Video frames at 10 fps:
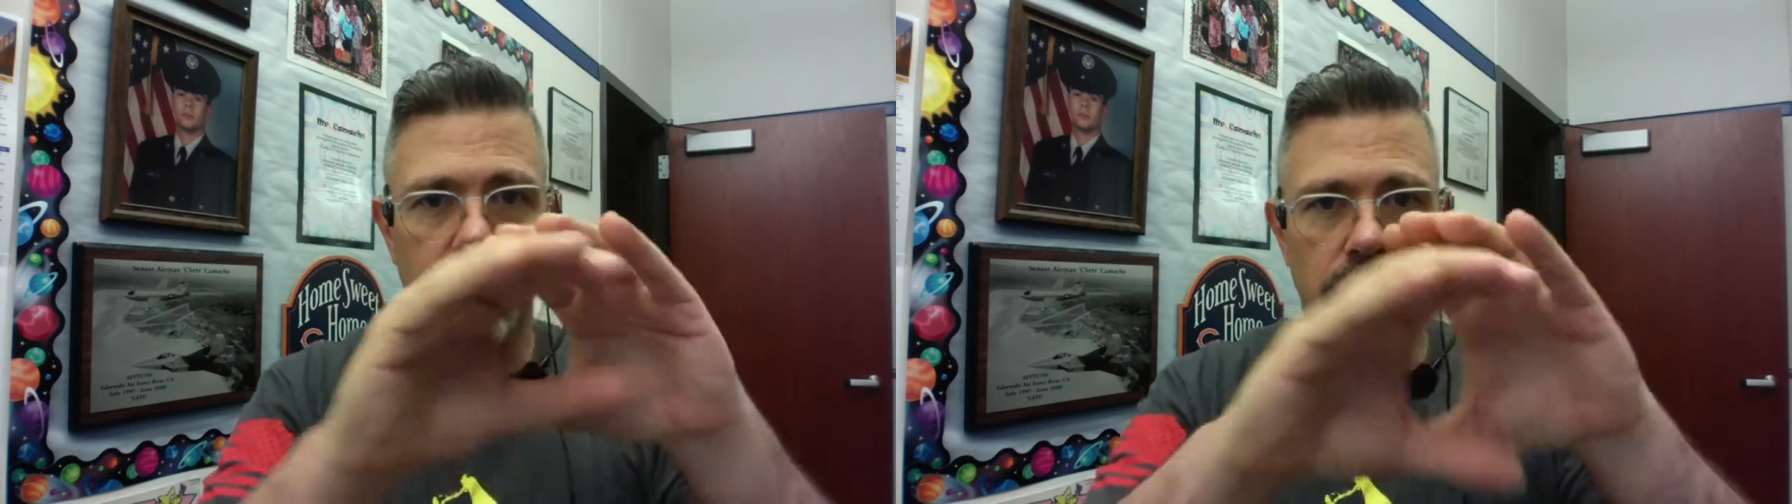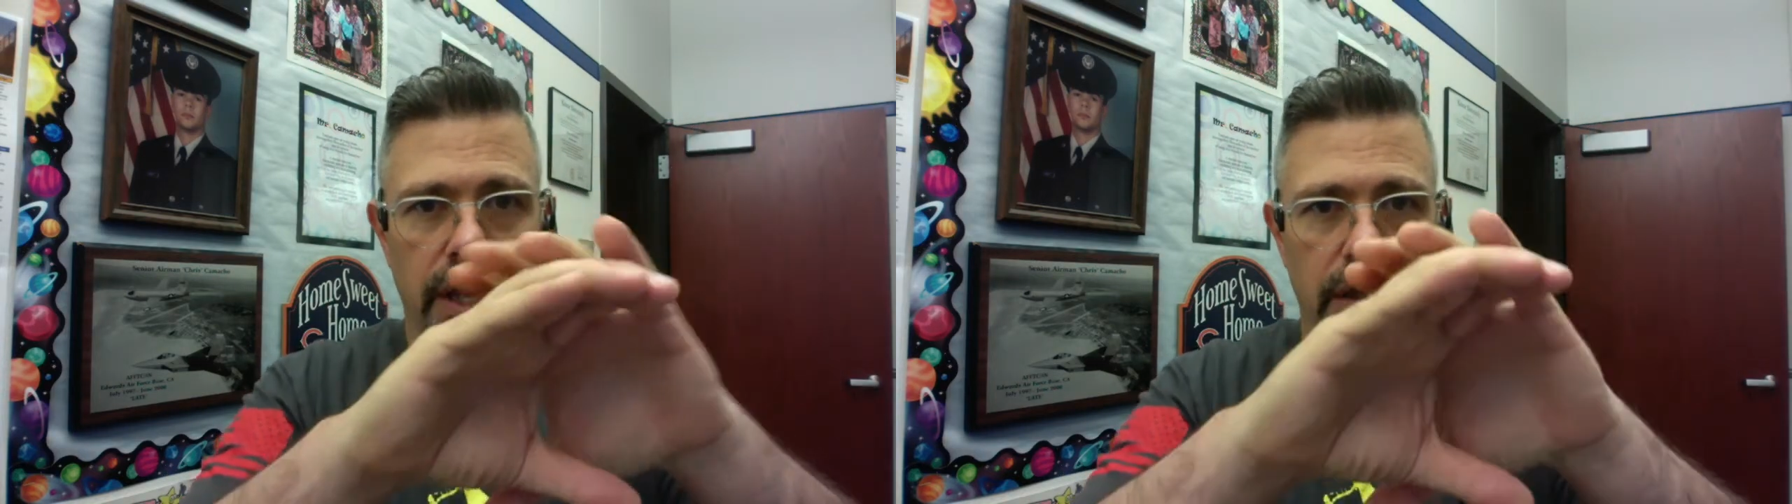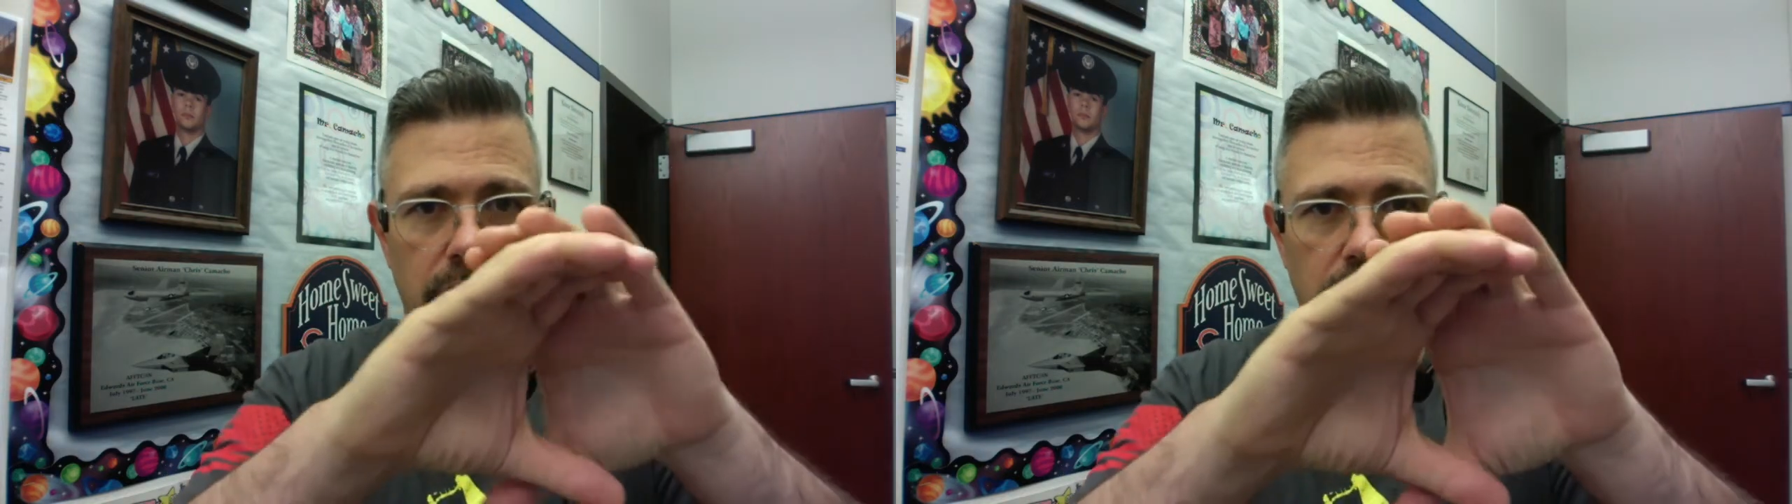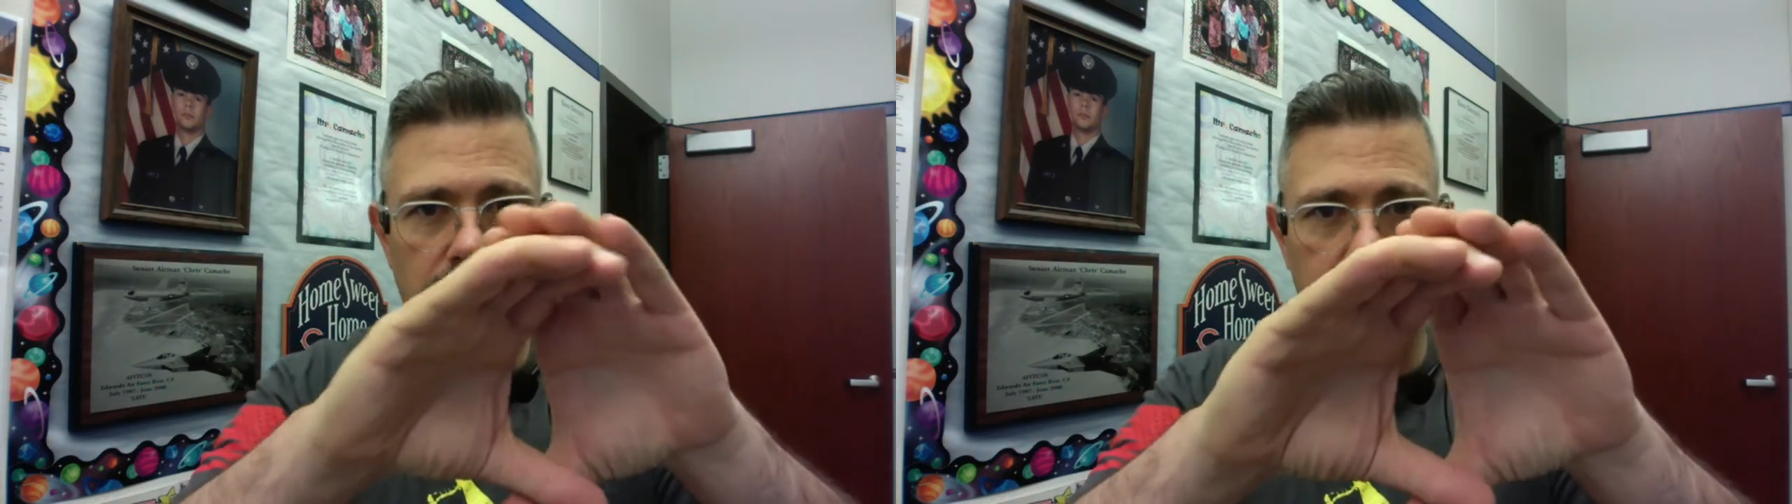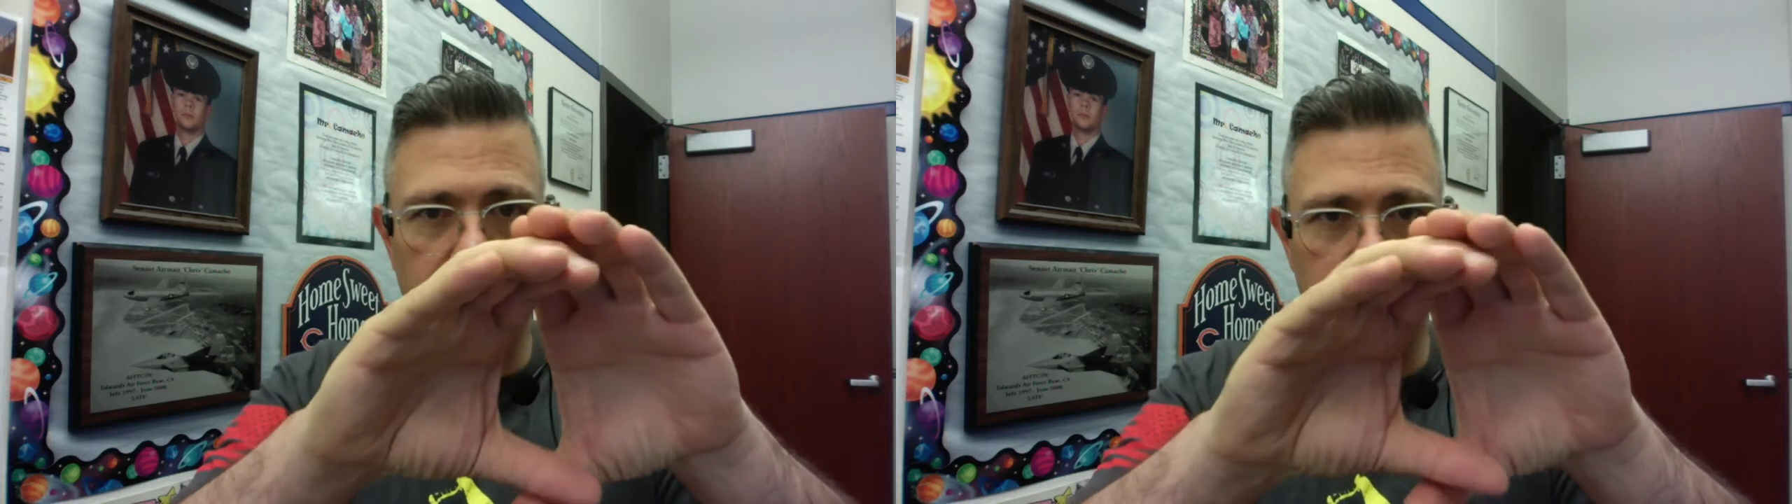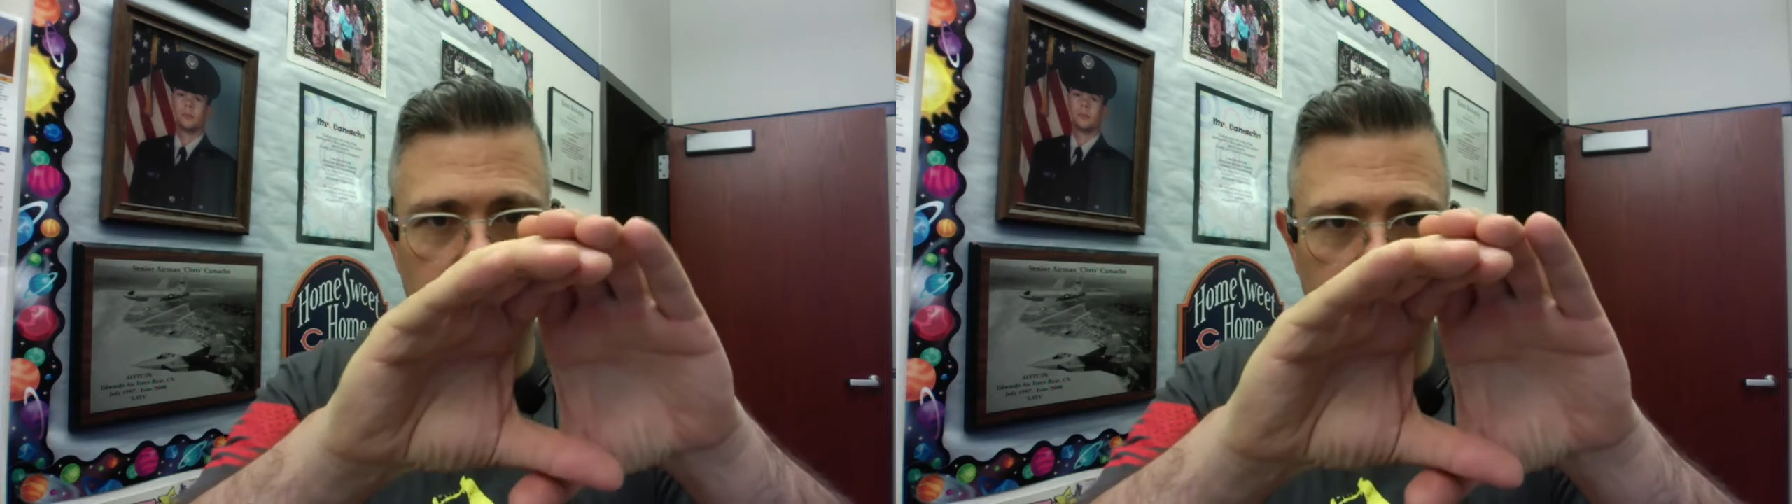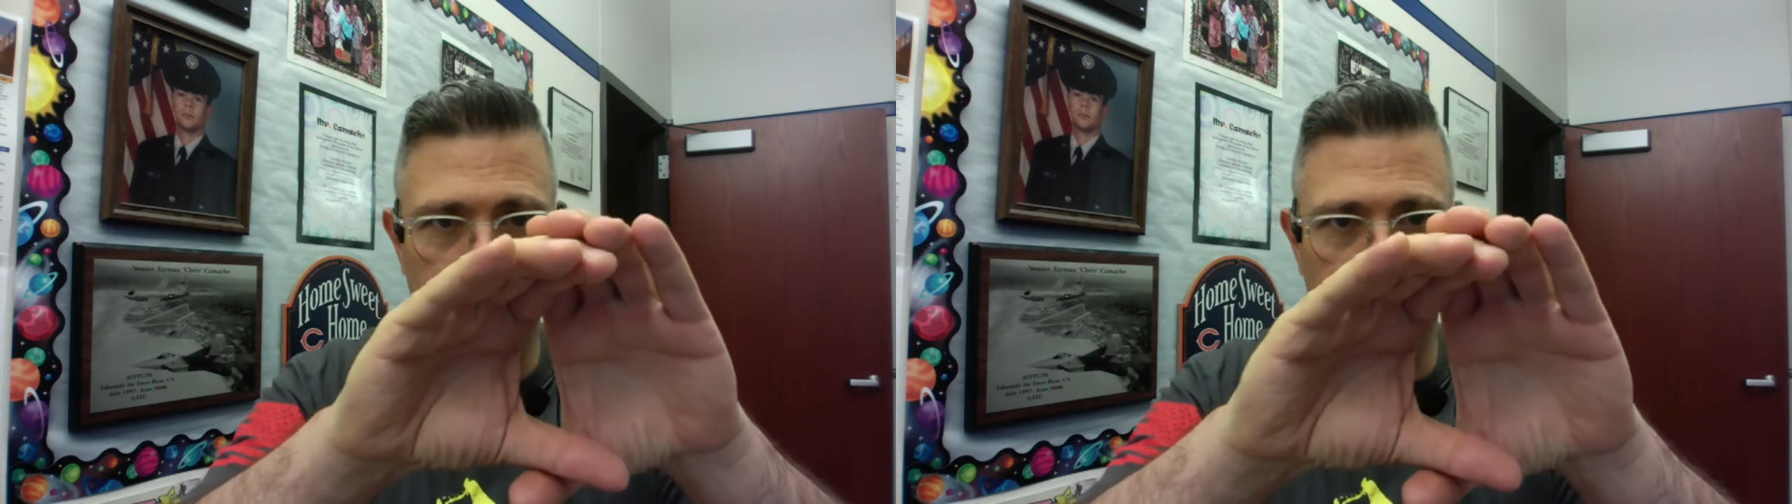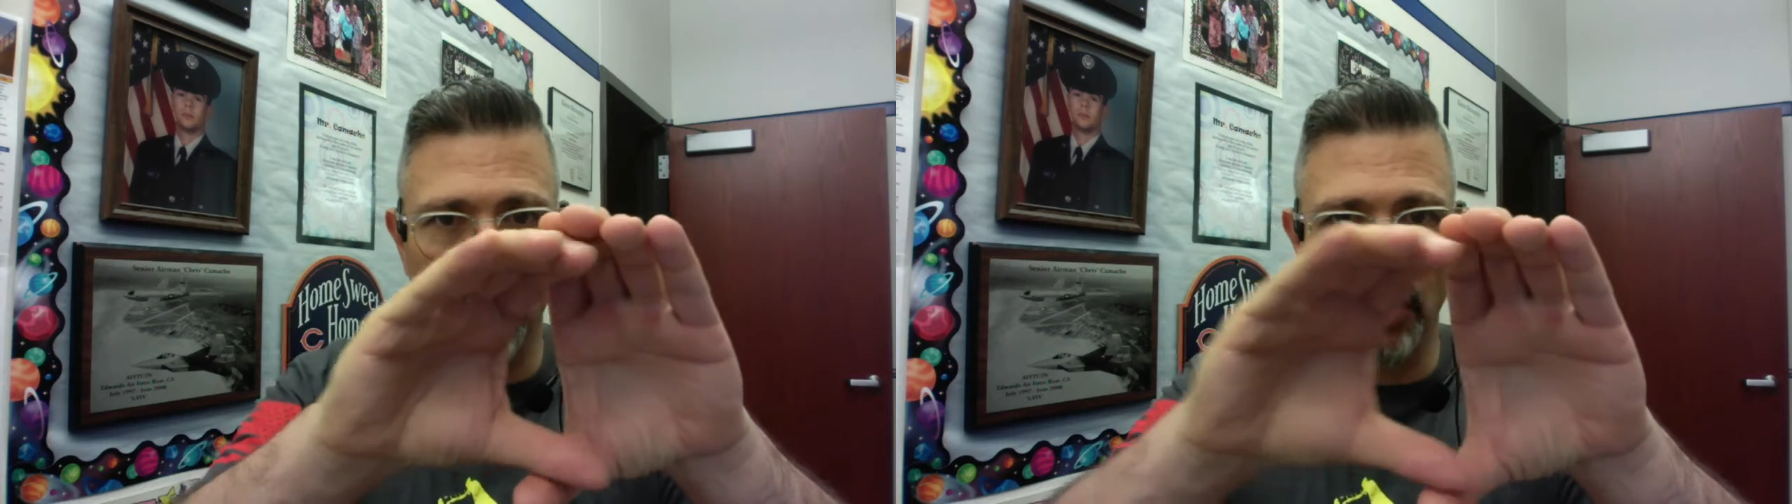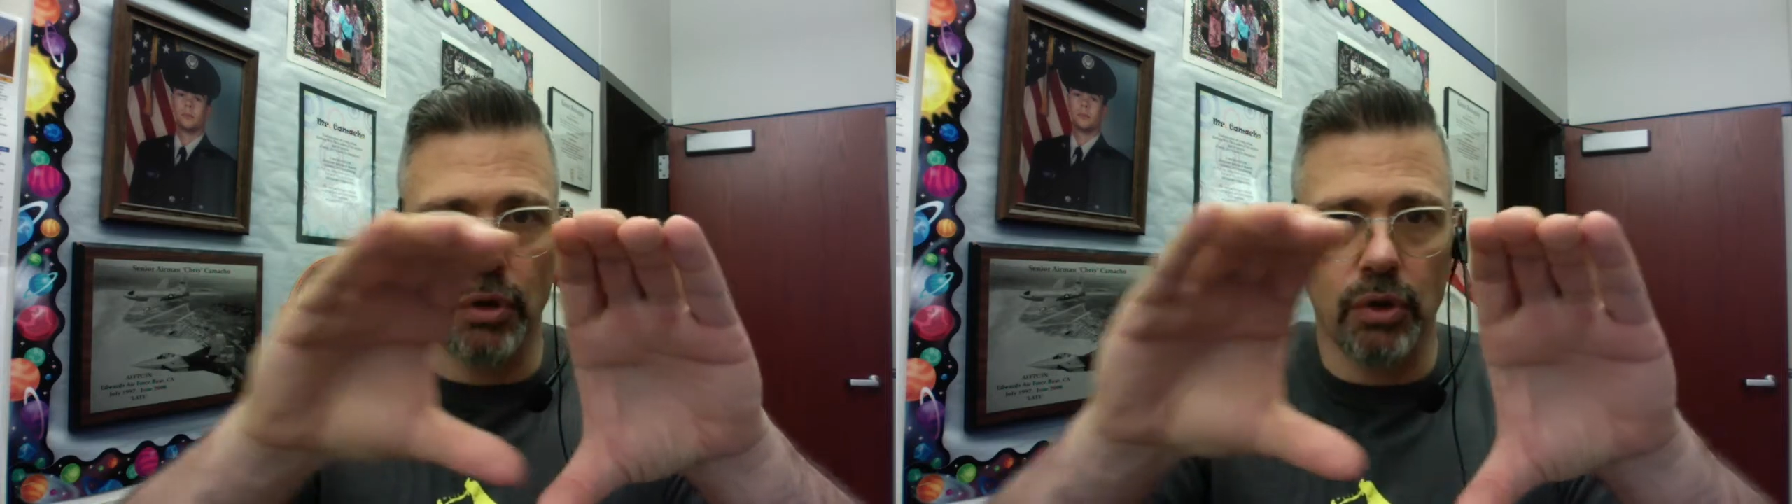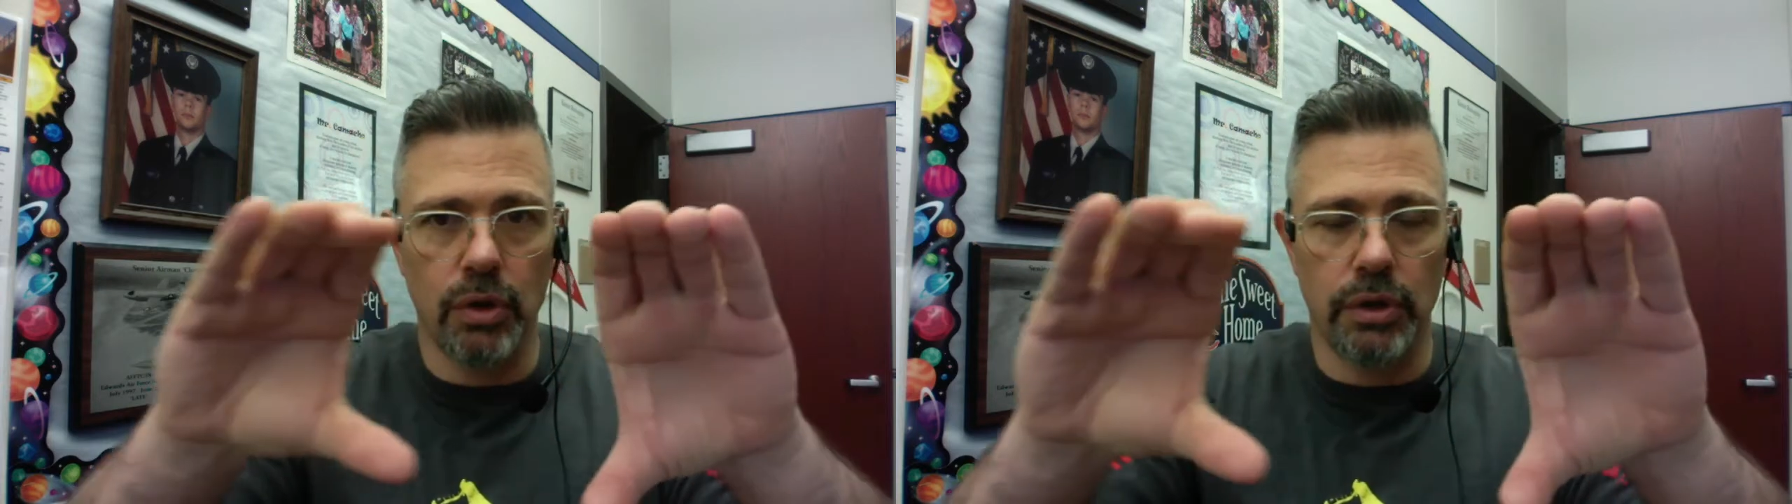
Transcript: that that um, lower group,